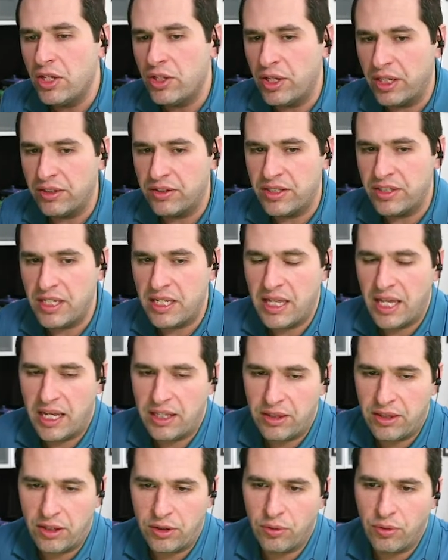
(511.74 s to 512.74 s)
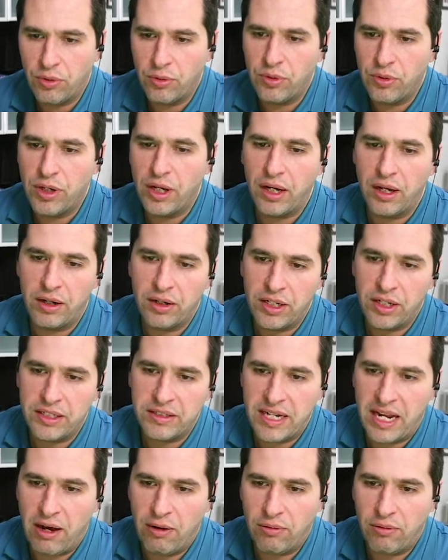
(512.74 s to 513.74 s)
you can see that the crude
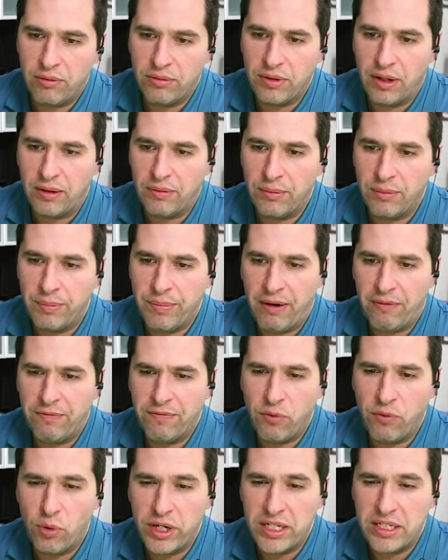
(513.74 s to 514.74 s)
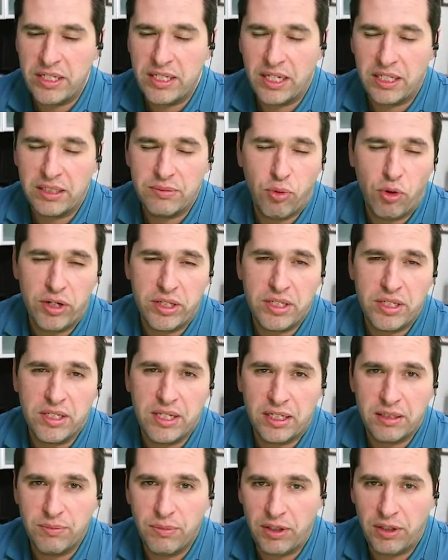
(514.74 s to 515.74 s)
is now about
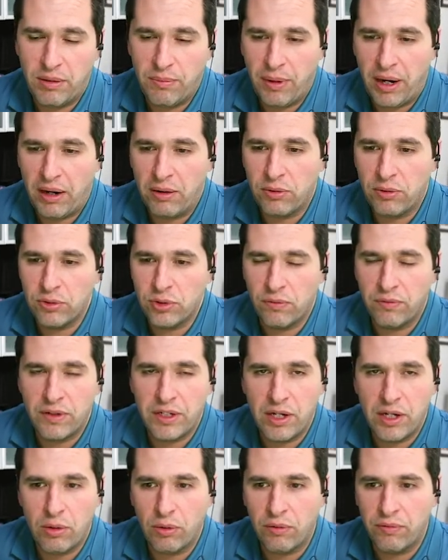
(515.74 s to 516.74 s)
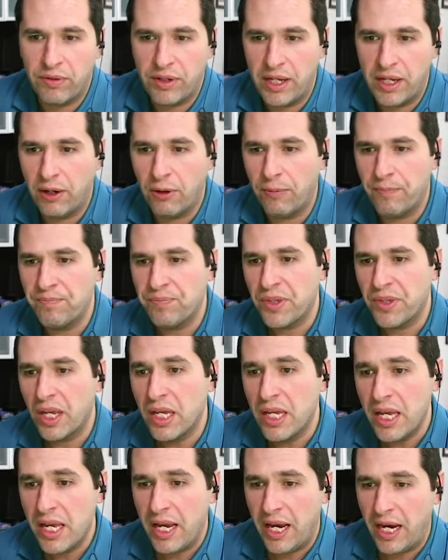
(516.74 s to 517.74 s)
46.6 million barrels over year over year,
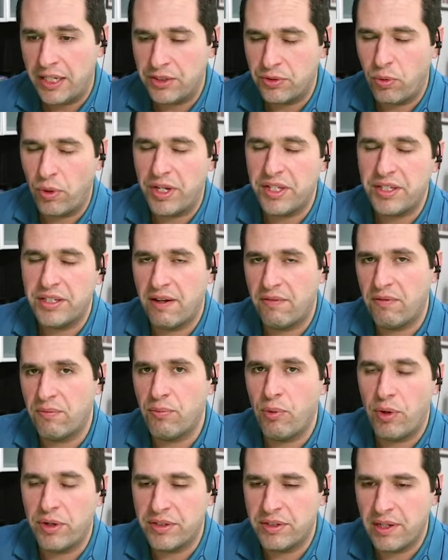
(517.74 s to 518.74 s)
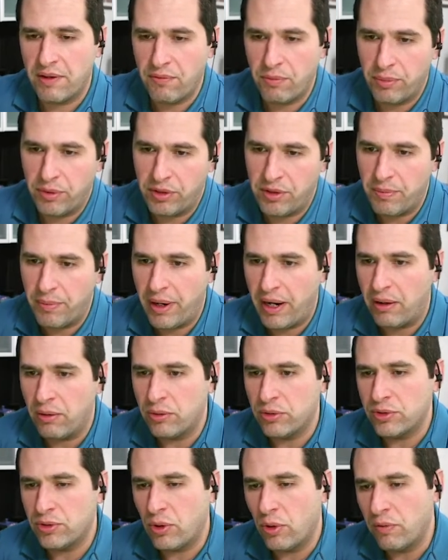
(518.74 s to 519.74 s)
and 27.7 million
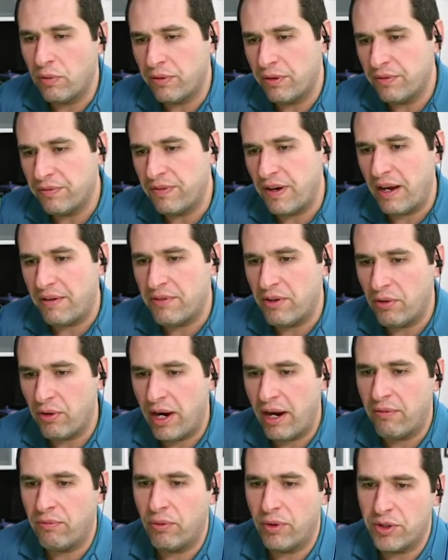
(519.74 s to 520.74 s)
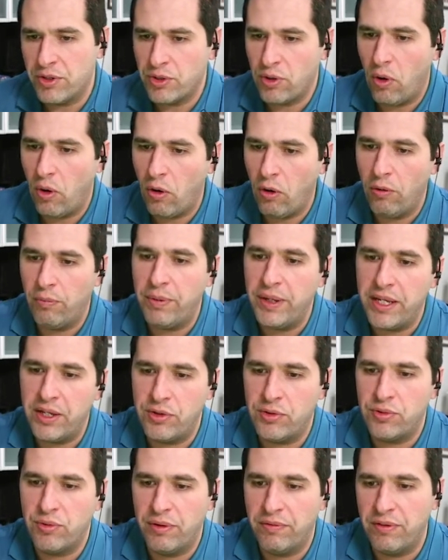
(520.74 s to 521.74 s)
barrels over the 5-year average, all
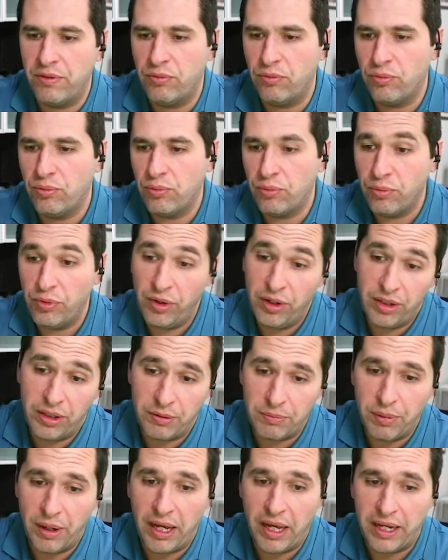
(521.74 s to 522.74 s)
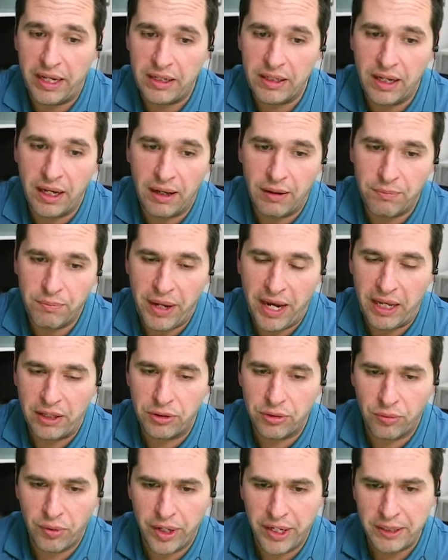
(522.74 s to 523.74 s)
being driven really by
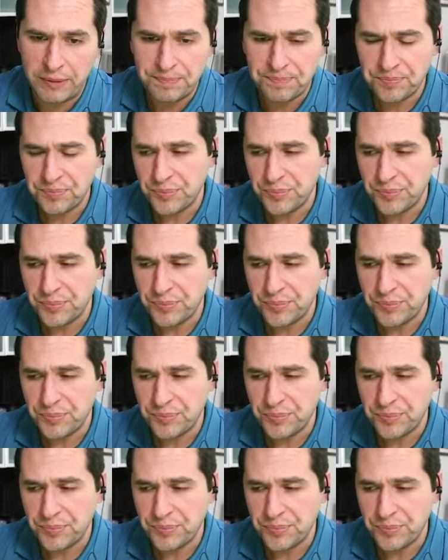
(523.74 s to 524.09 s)
pad three.